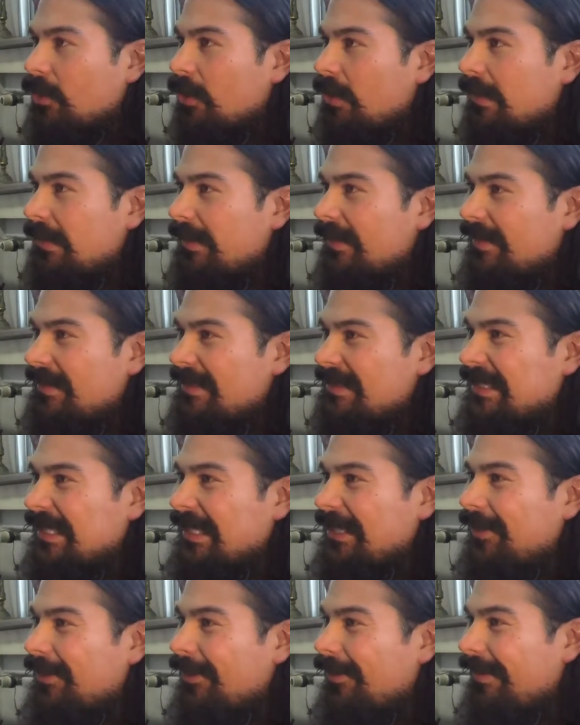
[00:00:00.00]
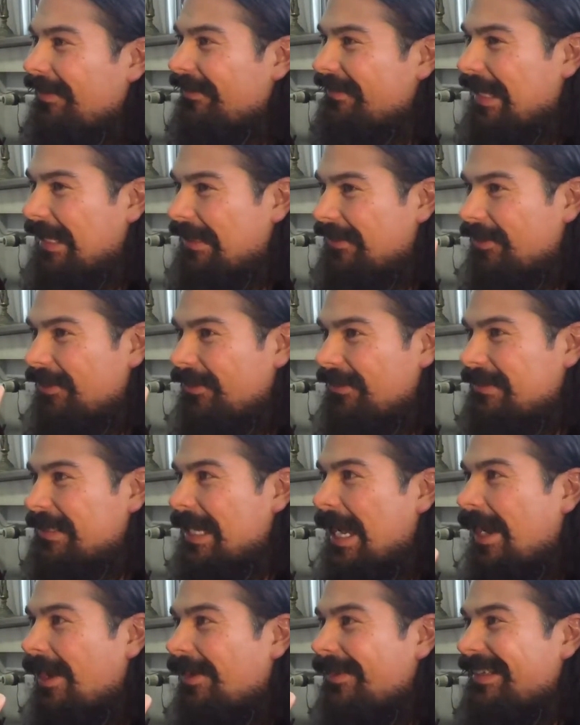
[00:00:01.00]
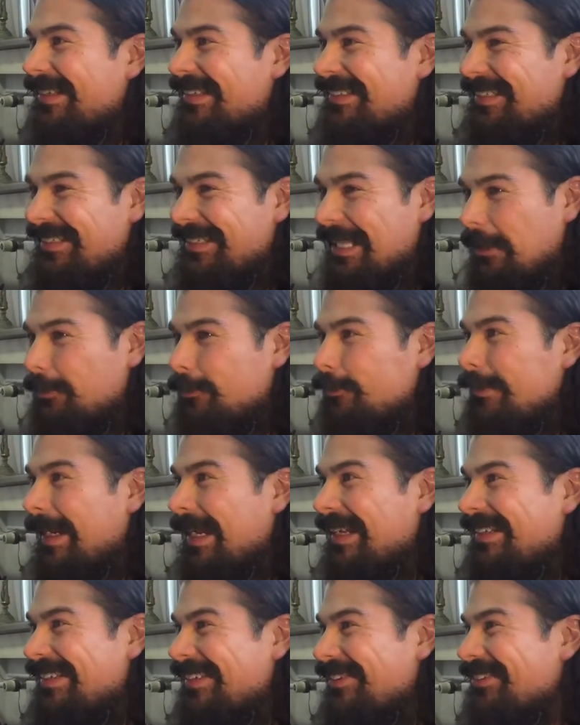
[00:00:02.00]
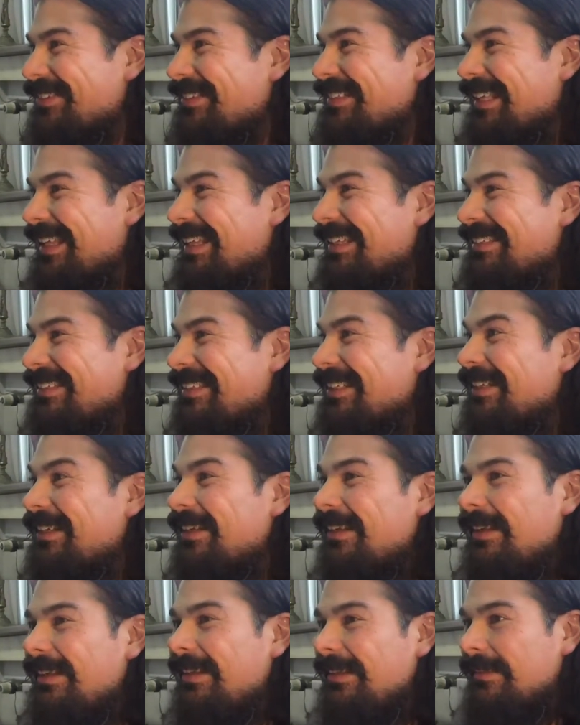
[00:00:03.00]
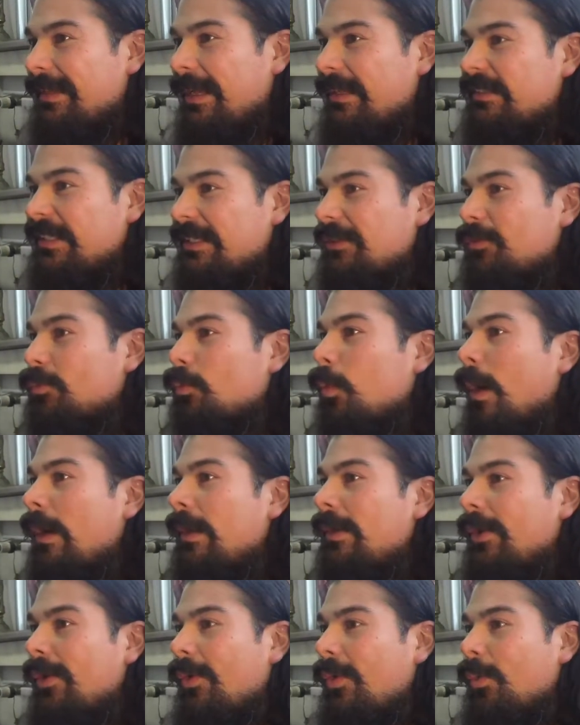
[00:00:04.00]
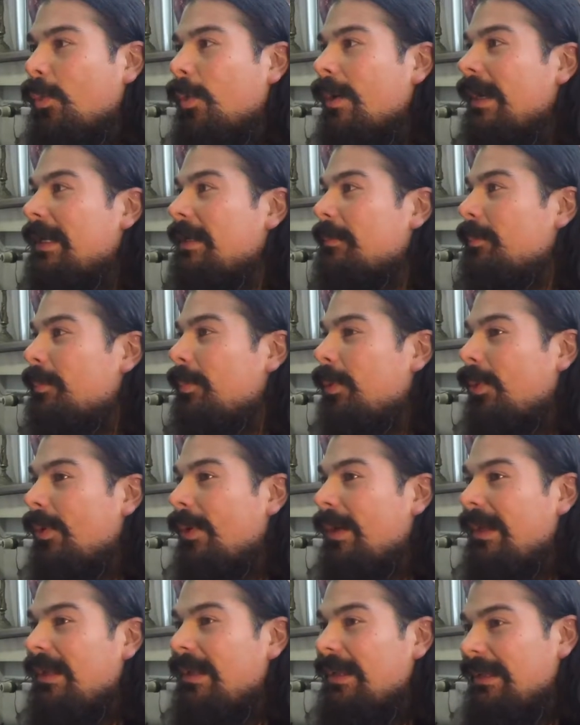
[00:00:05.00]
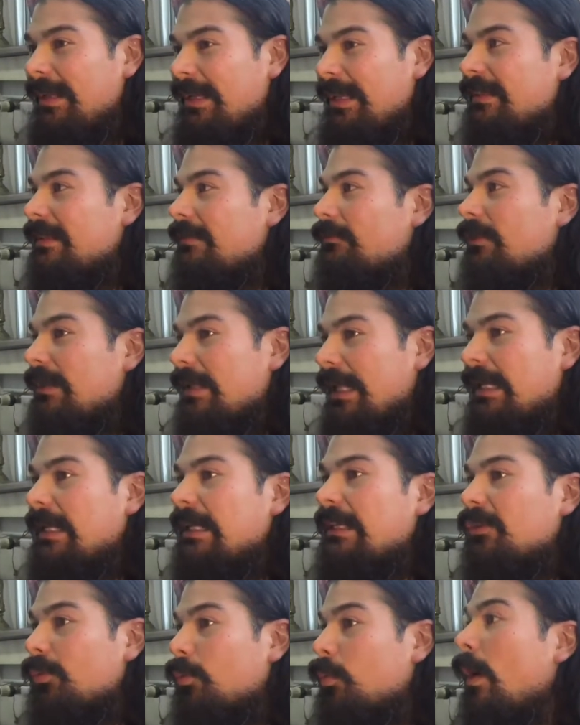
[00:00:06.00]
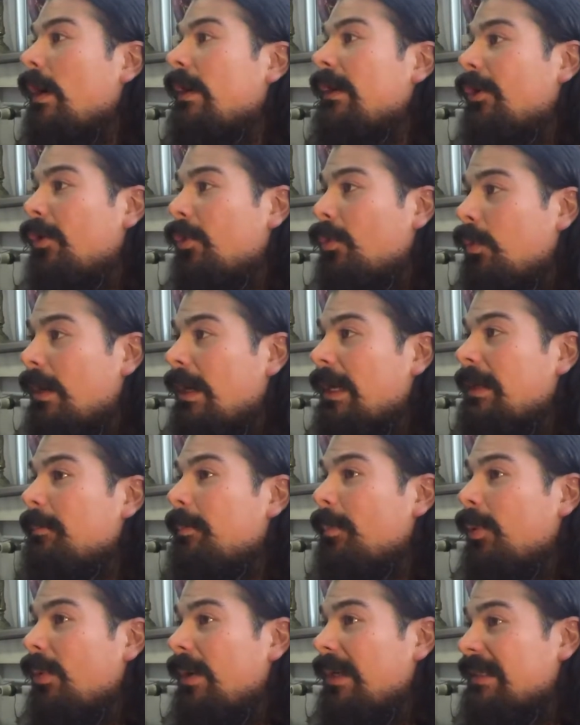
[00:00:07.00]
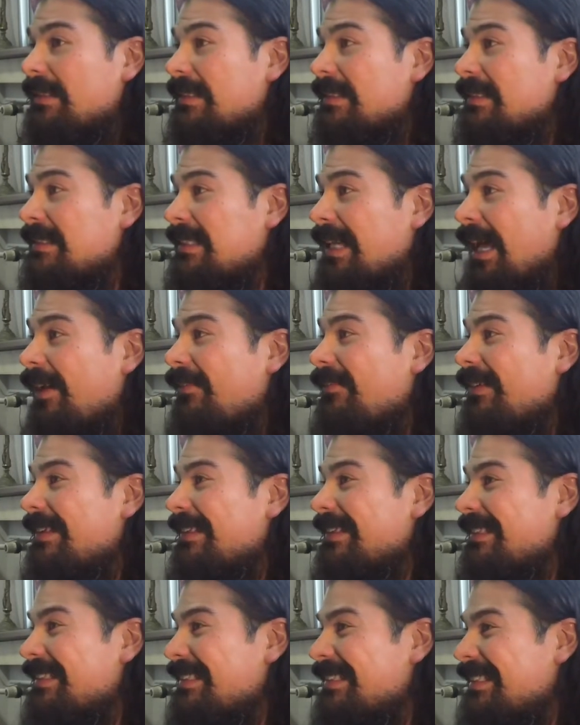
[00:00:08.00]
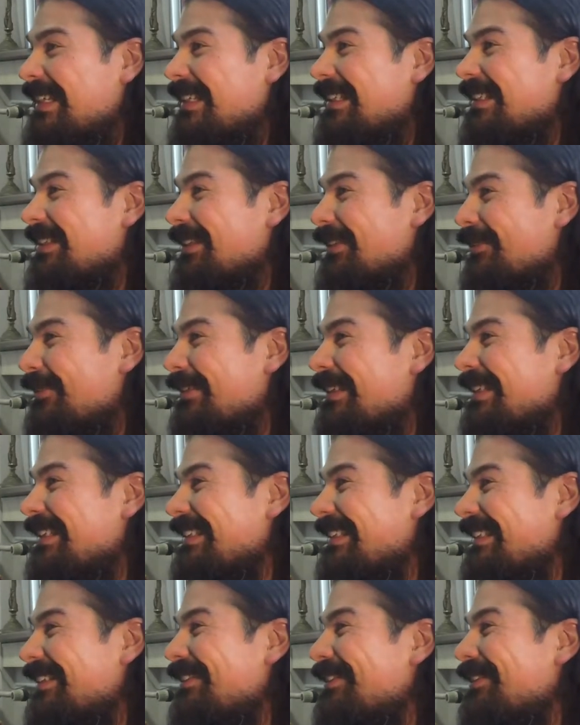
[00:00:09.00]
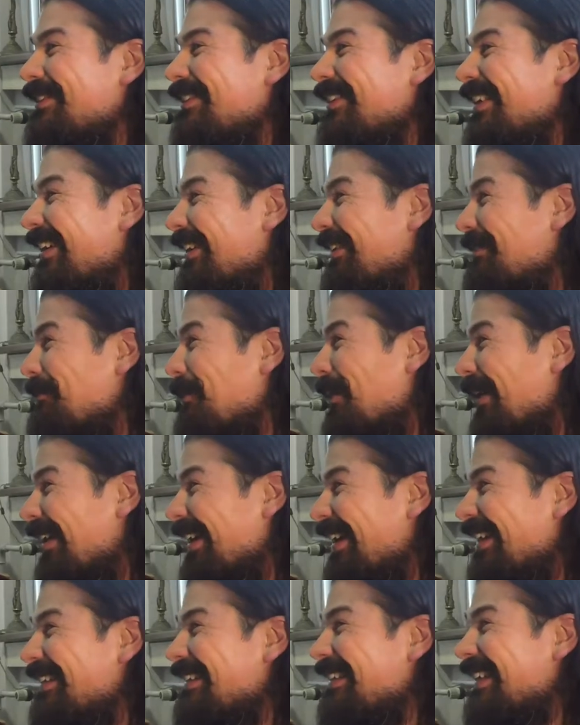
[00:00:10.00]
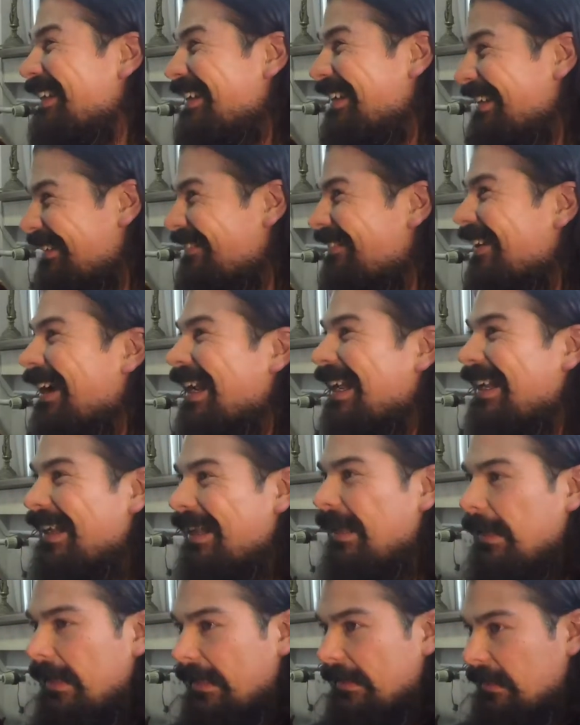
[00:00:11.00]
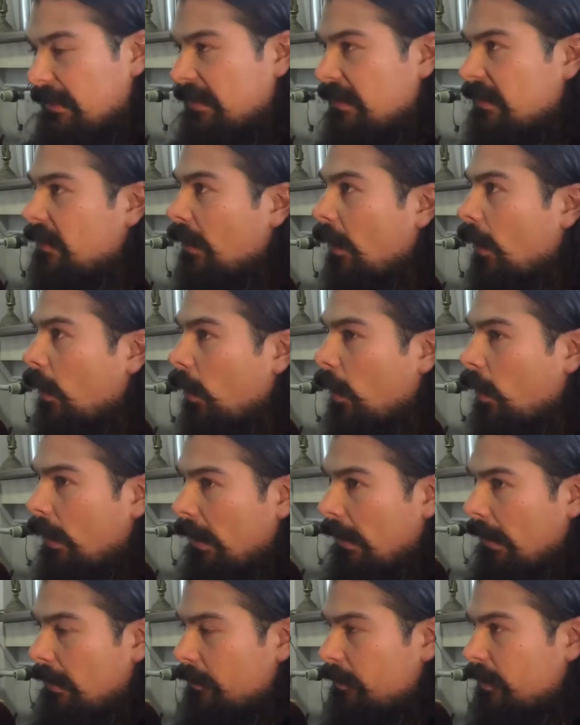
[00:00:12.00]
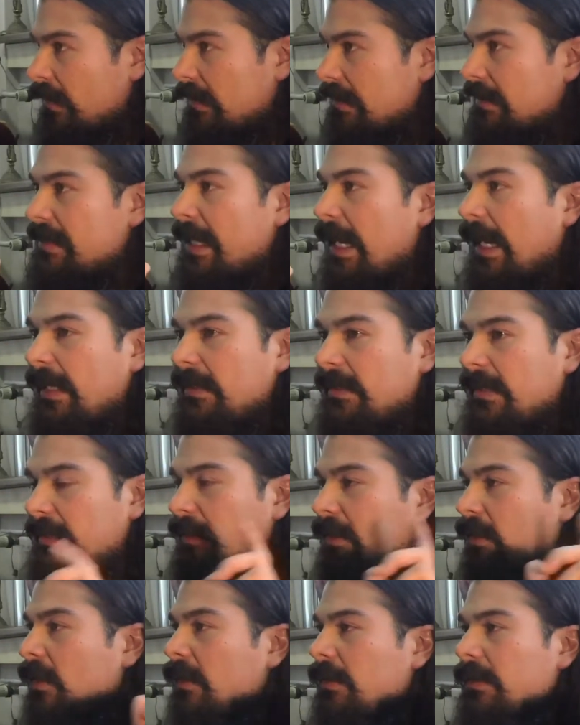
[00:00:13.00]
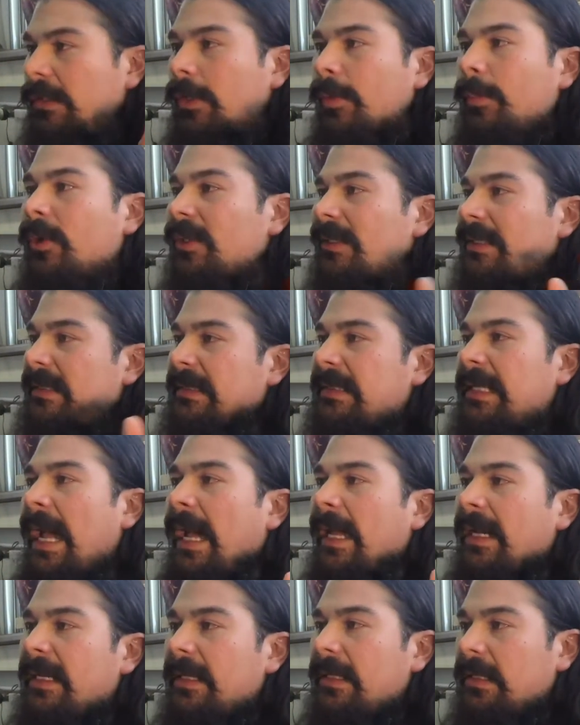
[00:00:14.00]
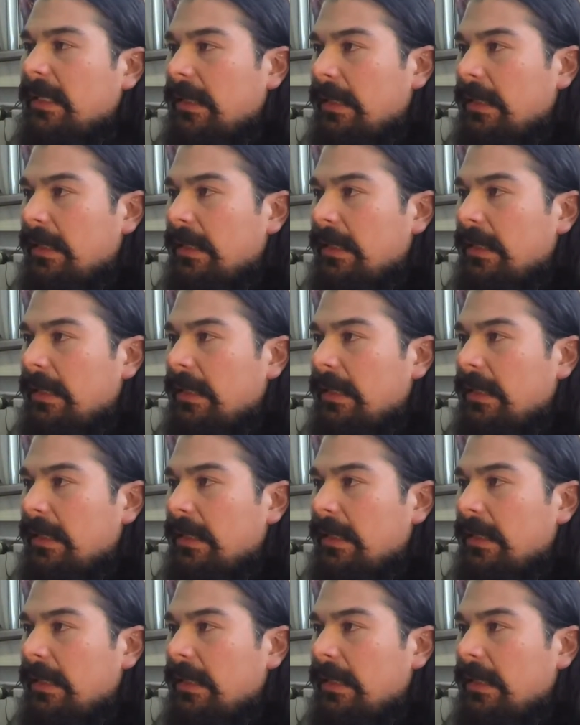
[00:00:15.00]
clear signal of that you're dialed into that radio station, not just 101 point, it's 101.76321, right? It's so precise that there's no more static.